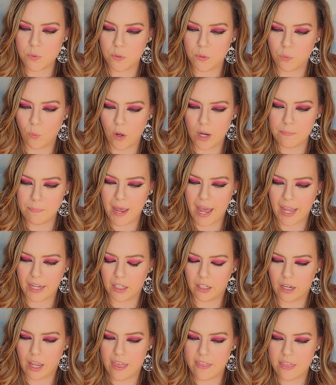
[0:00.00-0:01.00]
with 1
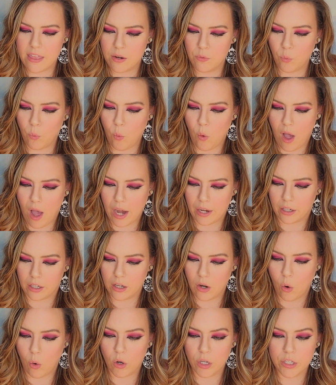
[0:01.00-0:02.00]
packet and then
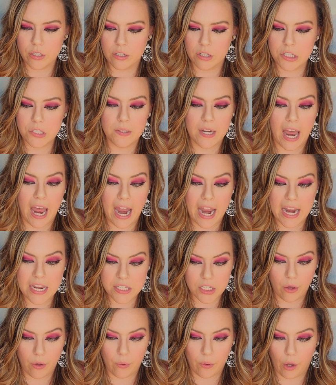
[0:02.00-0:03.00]
water, or you can do an iced
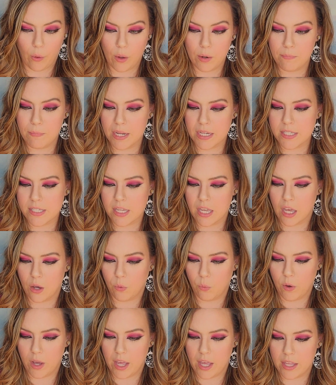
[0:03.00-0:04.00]
cocoa and mix it
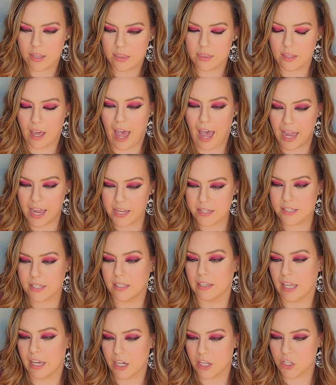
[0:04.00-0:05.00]
with ice and
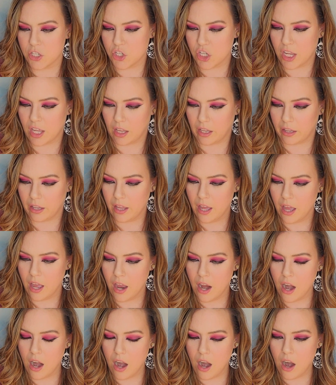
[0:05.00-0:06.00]
let it chill.
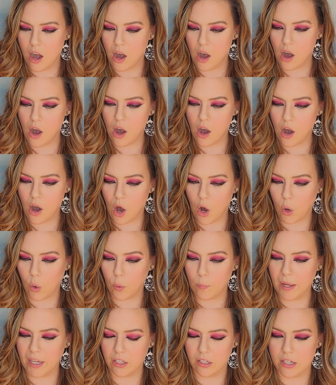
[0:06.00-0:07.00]
Oh
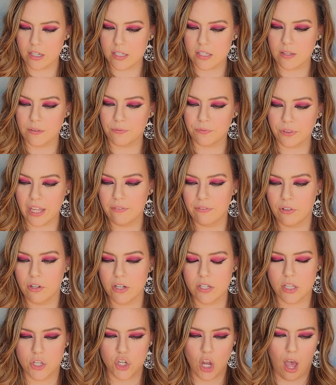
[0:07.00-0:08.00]
my goodness. The flavor is
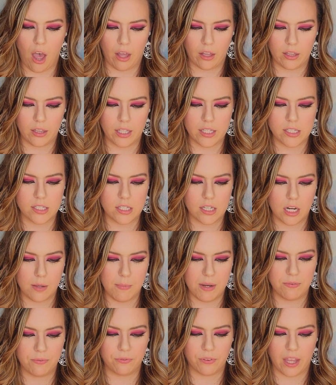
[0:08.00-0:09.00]
a chocolate
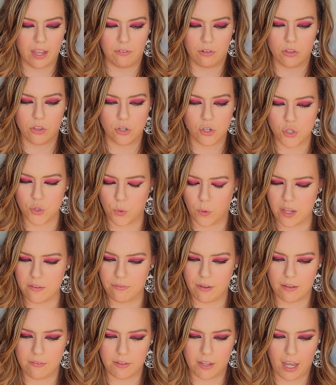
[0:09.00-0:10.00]
cinnamon flavor. There's
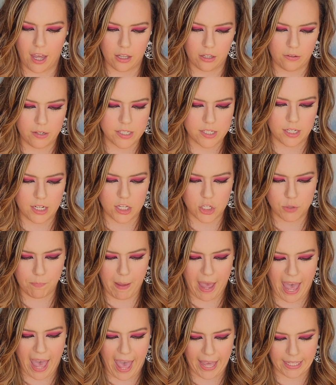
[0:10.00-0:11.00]
25 calories in each
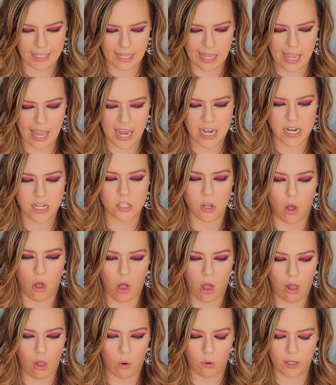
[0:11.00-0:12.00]
packet, and it's
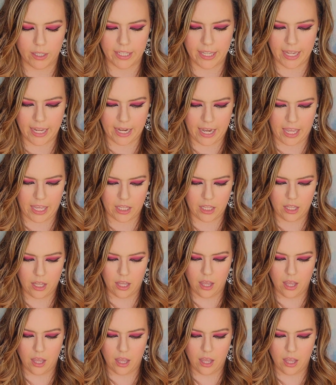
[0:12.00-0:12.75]
all organic.